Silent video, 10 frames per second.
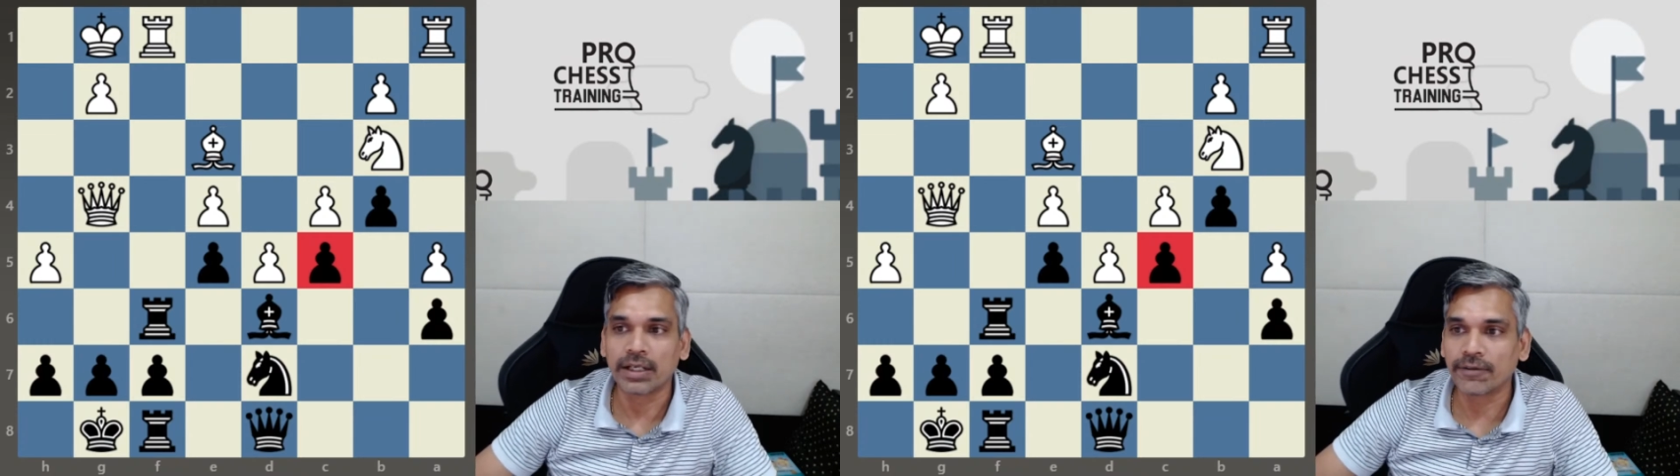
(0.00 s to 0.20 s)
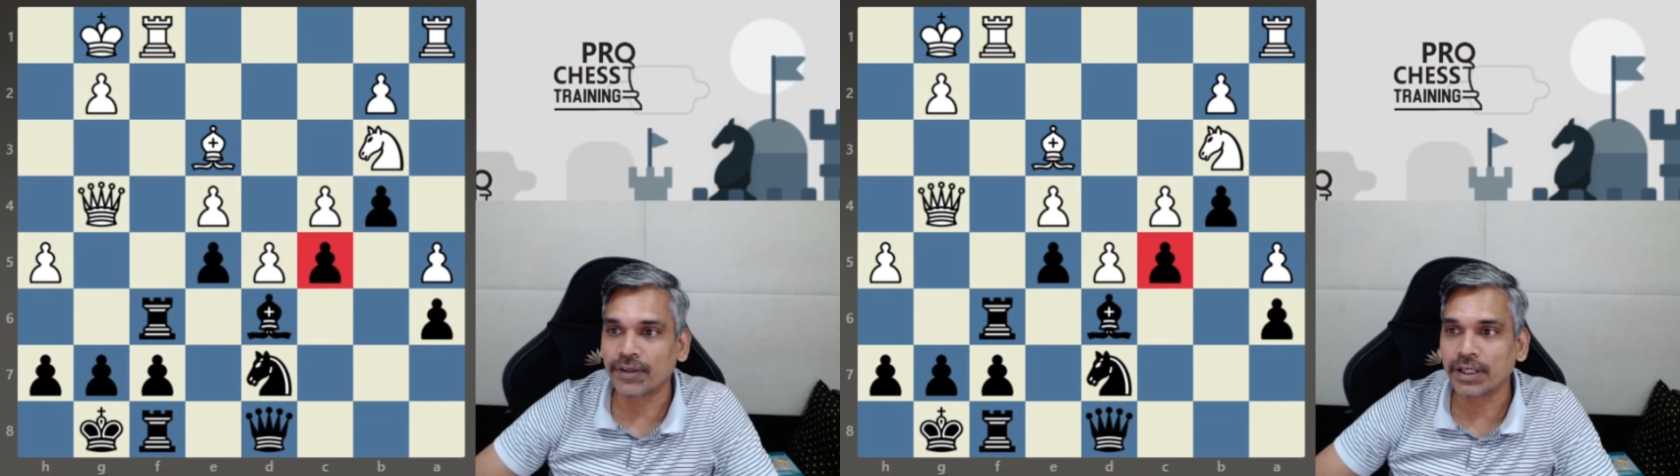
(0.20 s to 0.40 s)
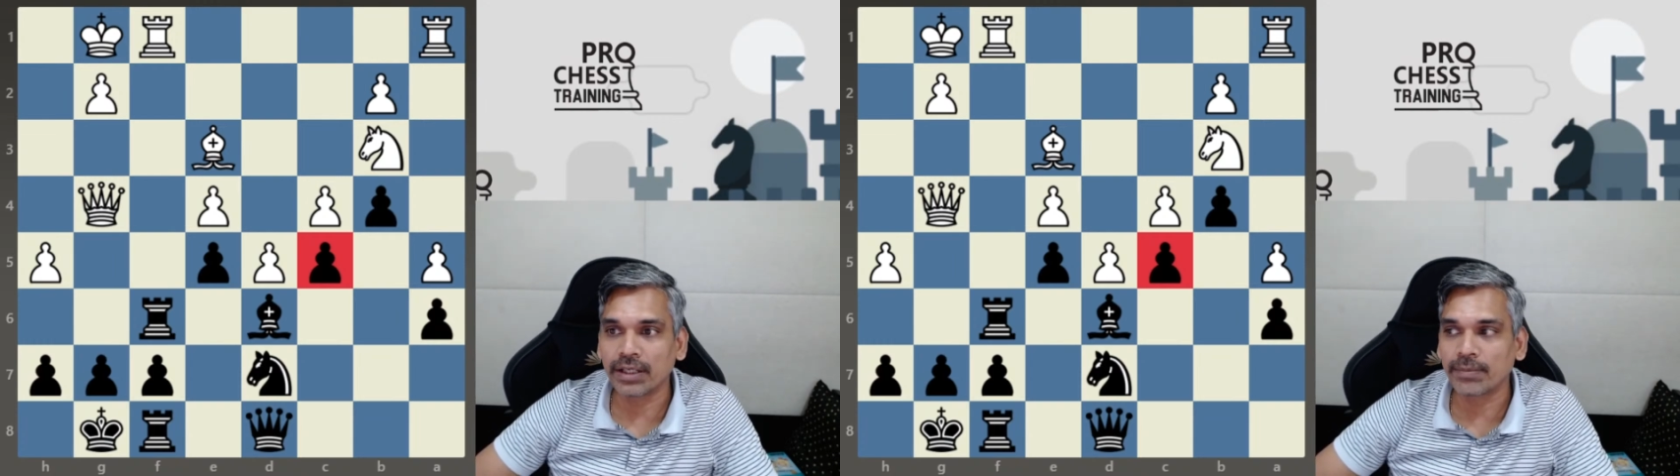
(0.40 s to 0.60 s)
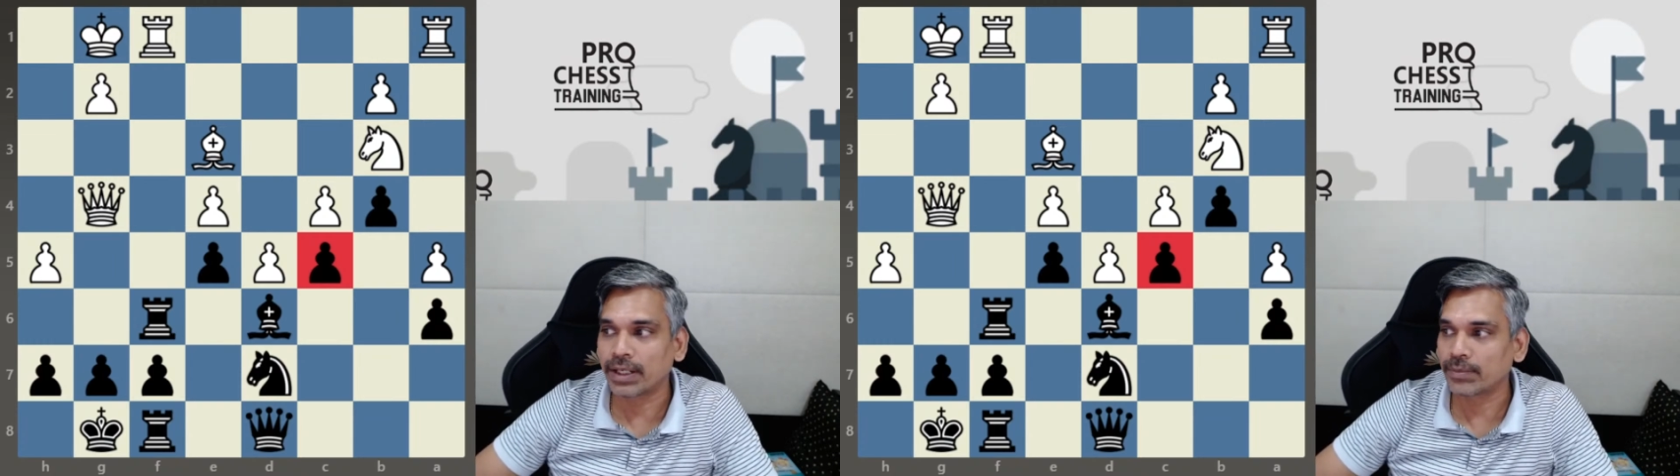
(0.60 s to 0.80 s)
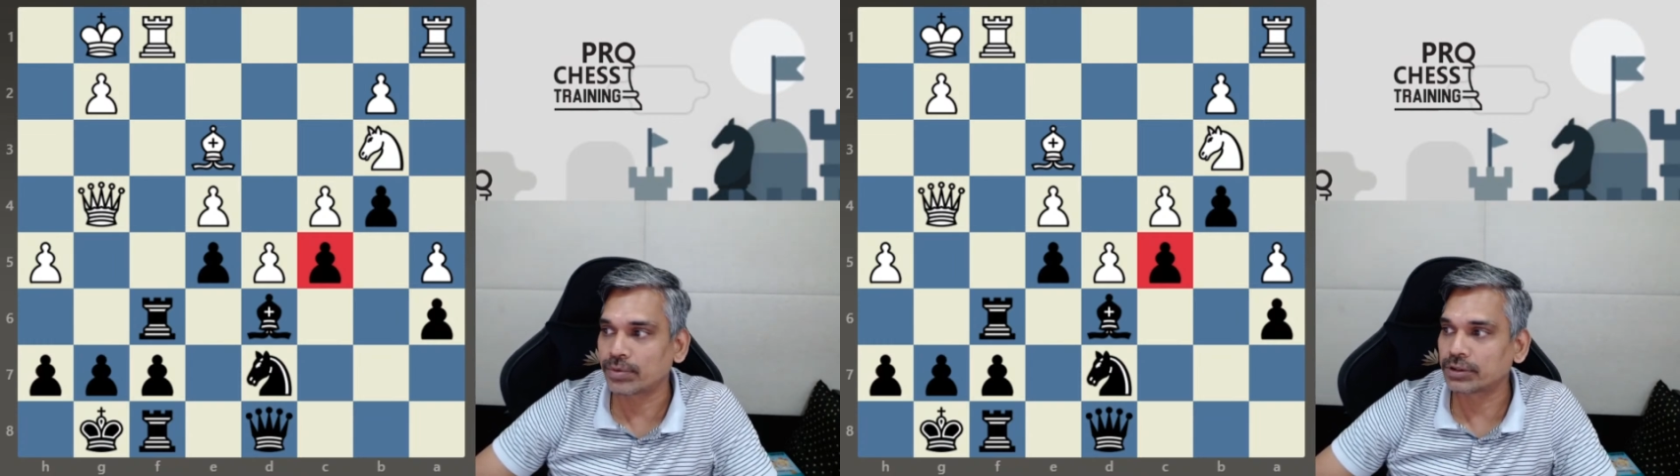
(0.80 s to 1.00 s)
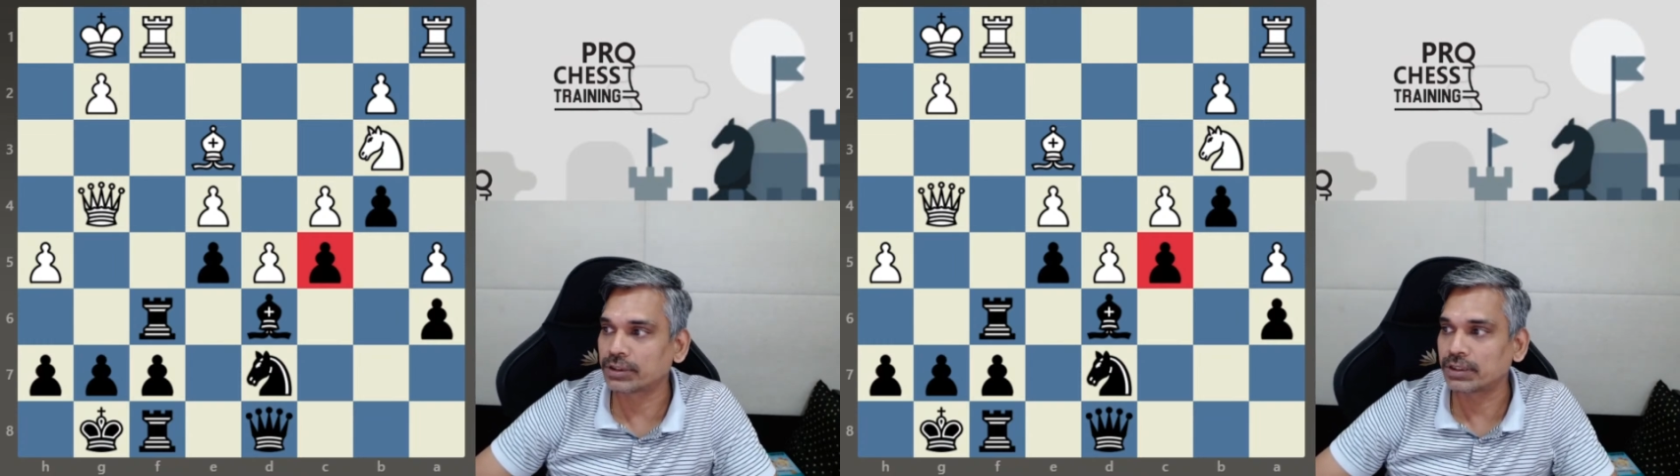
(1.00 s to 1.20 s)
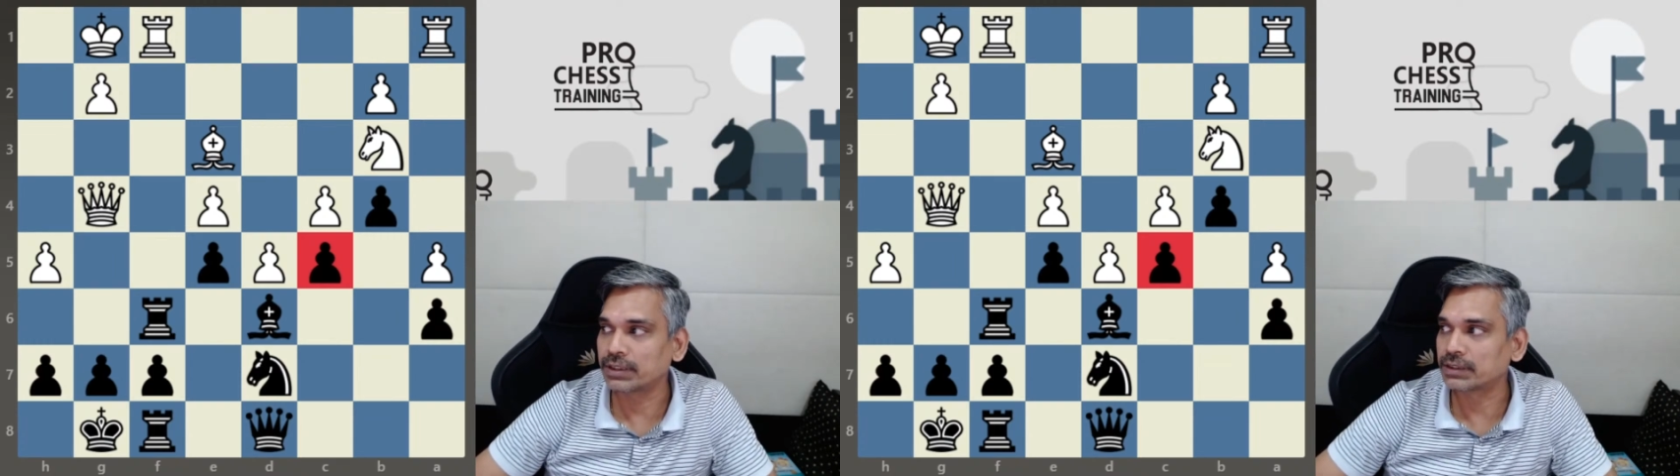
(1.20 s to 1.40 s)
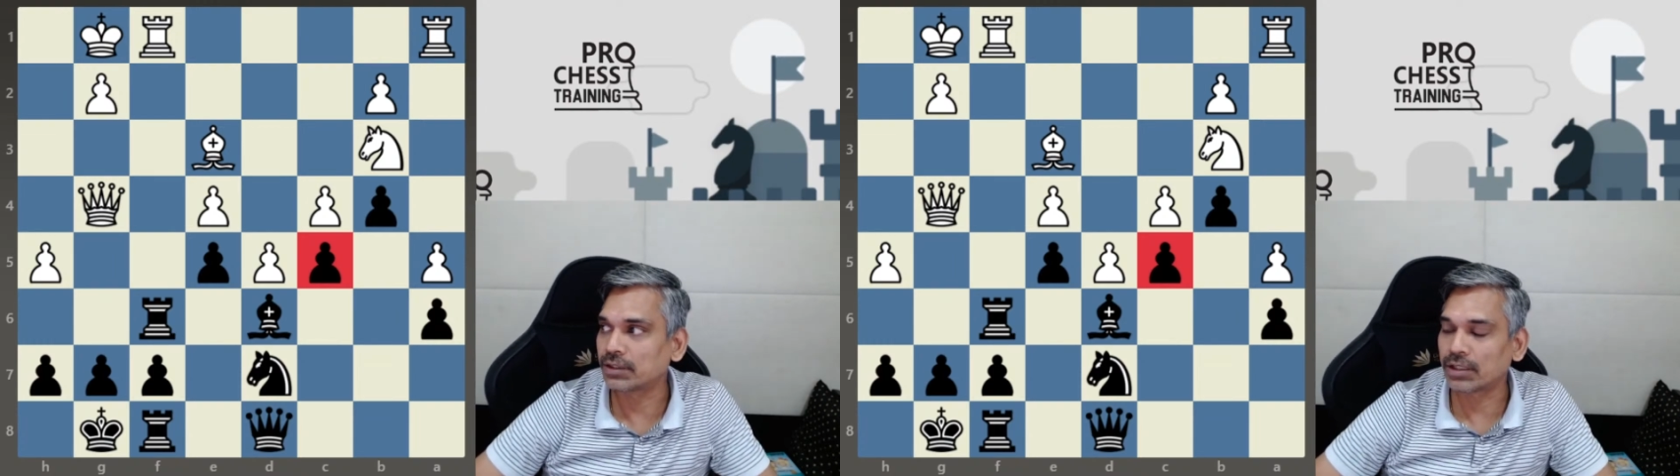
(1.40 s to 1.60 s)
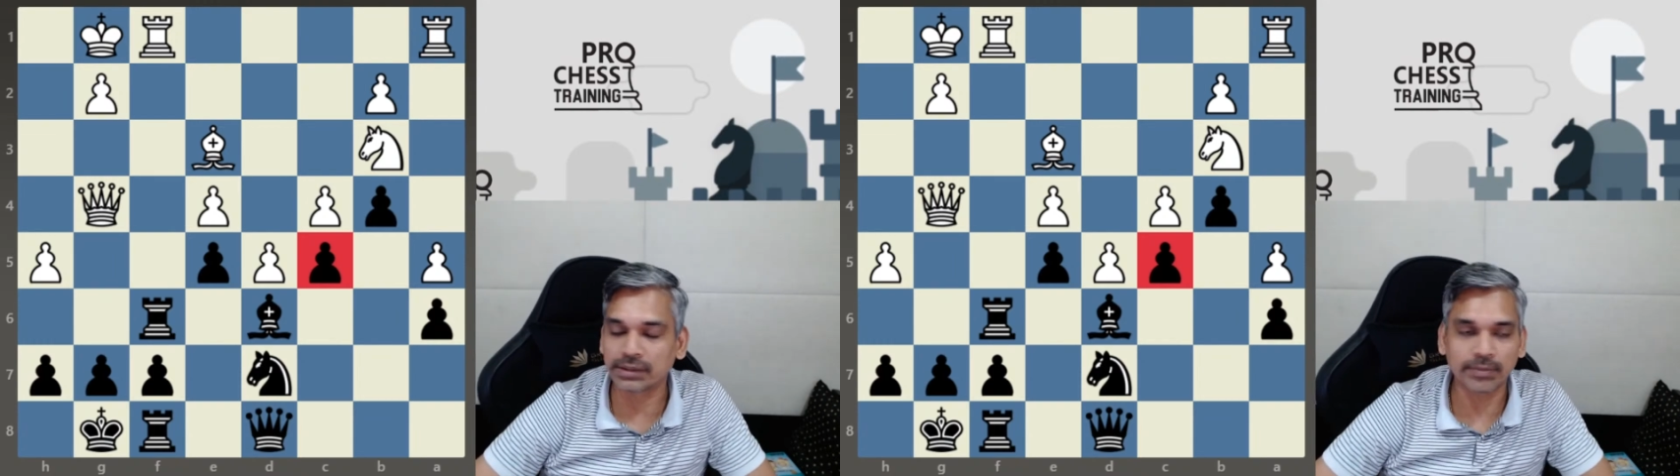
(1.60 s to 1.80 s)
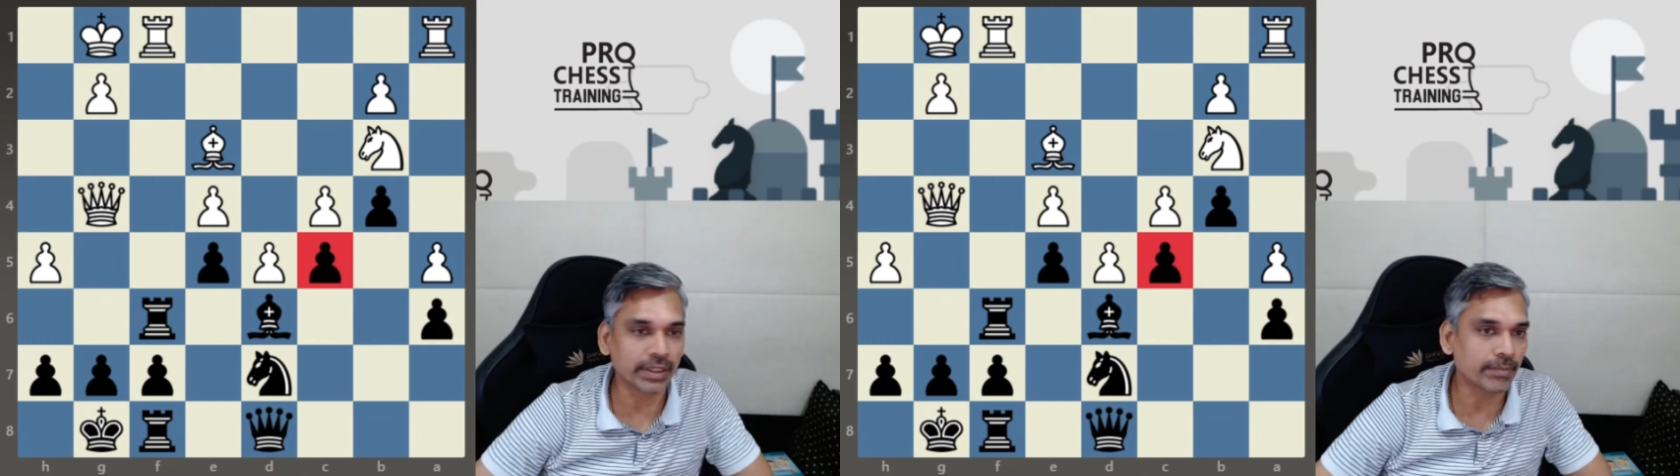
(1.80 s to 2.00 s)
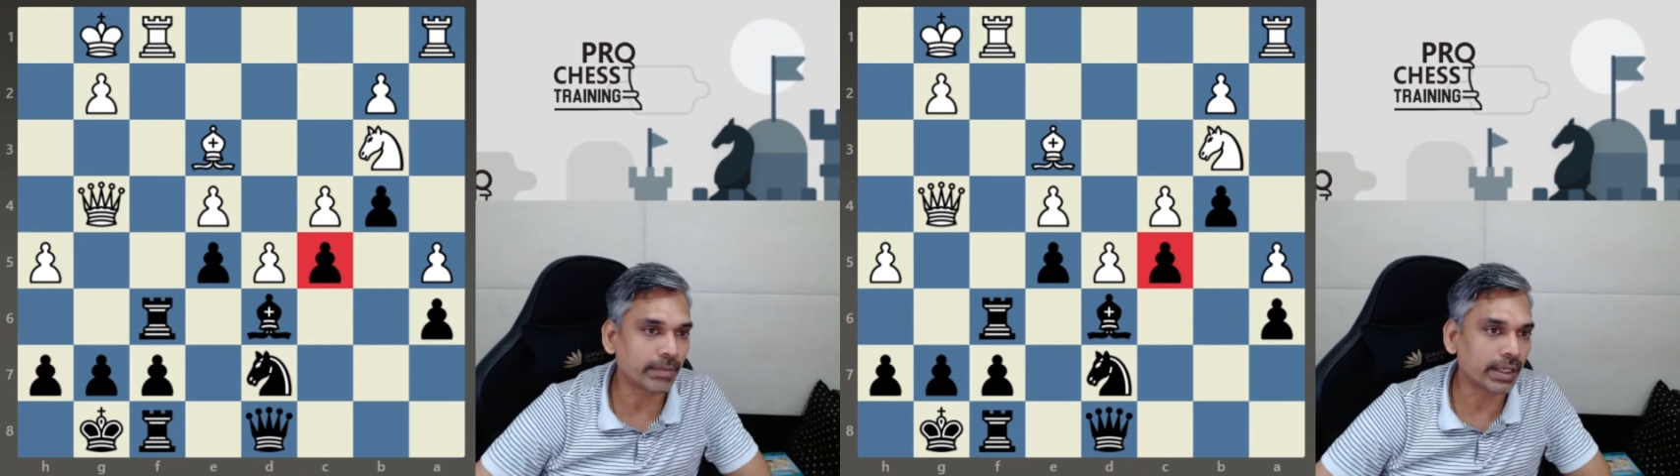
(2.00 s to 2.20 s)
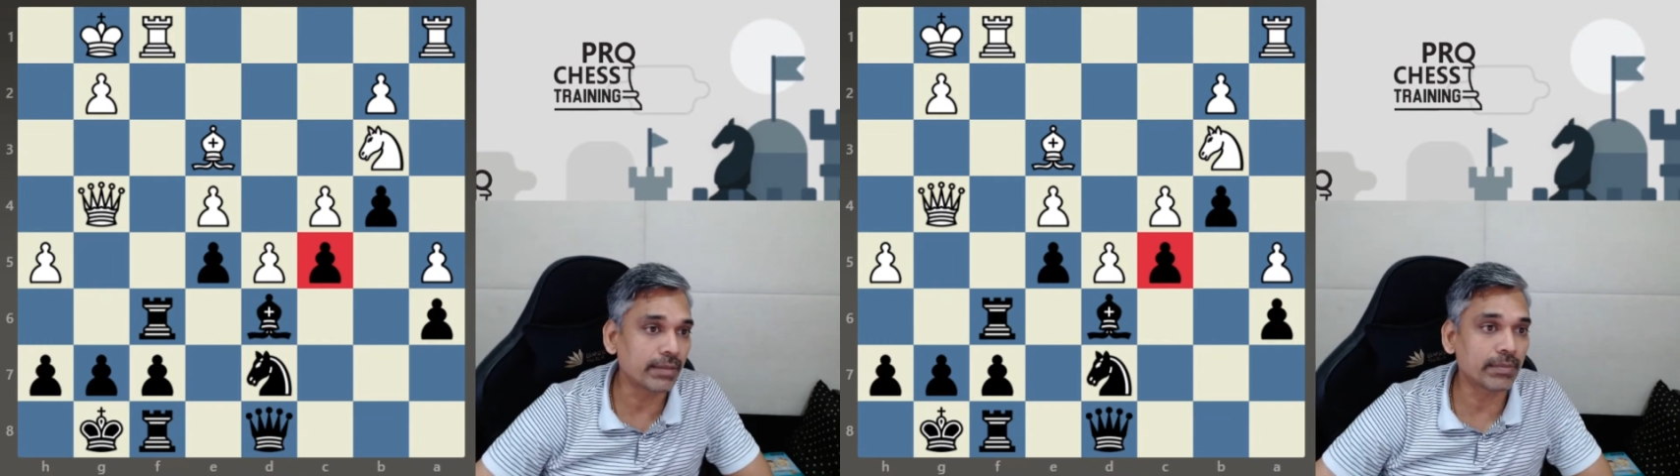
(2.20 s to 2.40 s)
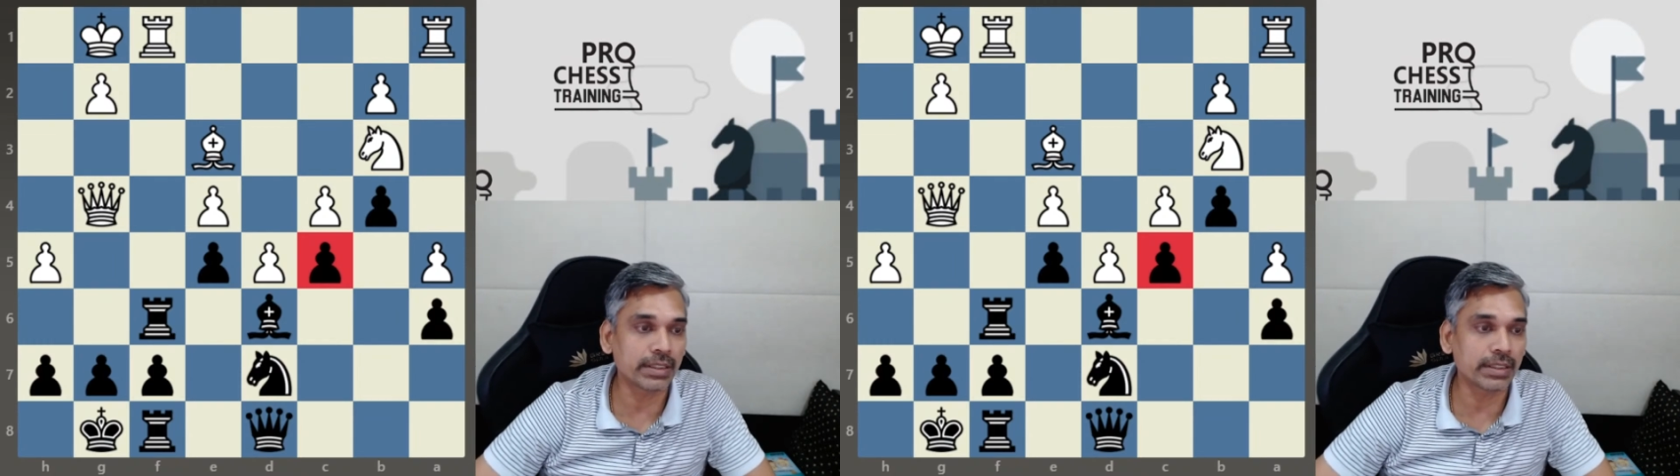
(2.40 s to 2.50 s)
defending bad position is not something bad,